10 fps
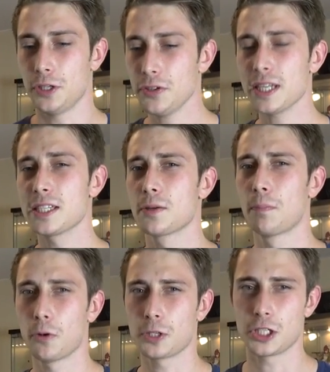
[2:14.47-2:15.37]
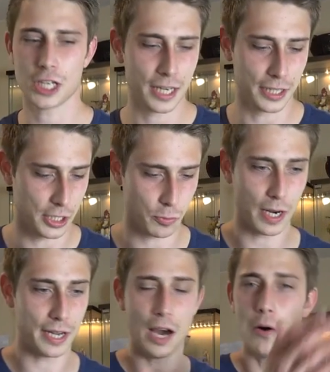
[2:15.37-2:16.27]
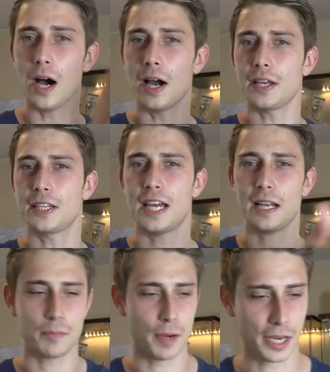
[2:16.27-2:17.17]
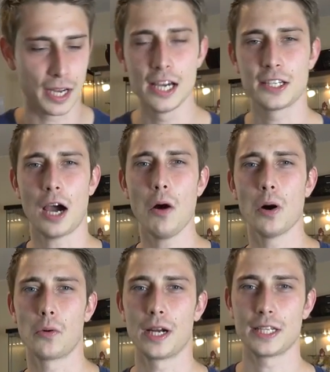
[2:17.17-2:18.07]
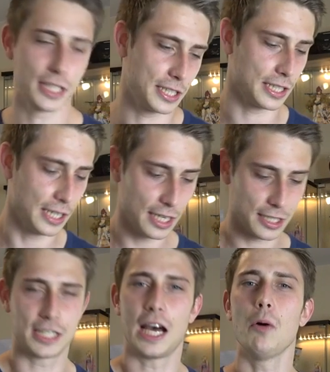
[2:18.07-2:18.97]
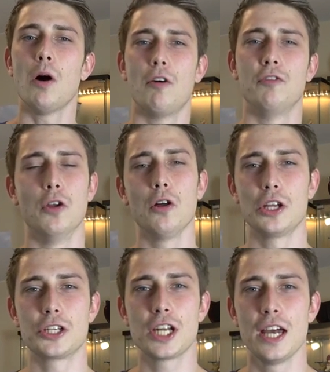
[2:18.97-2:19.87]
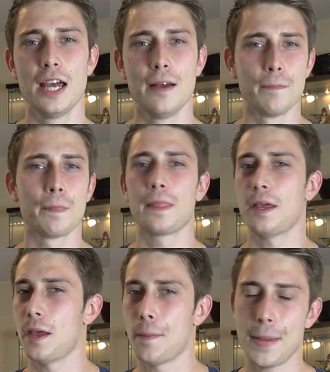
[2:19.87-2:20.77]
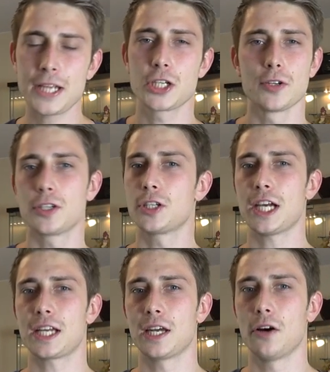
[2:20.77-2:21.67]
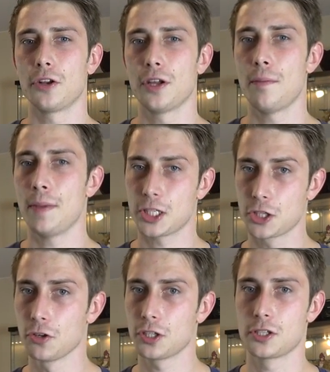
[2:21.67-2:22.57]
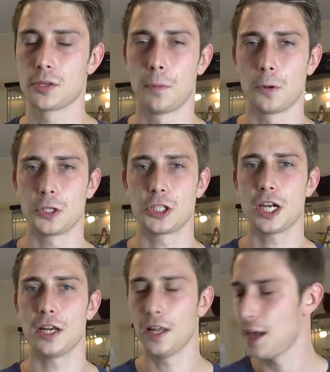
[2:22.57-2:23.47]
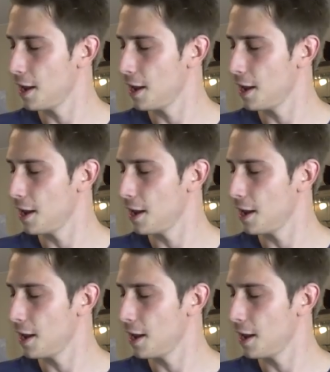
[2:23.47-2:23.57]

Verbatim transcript: You can support the channel this way. Now I attack my tower right here, the tower of knowledge. Make sure to check it out. Make sure to support the channel.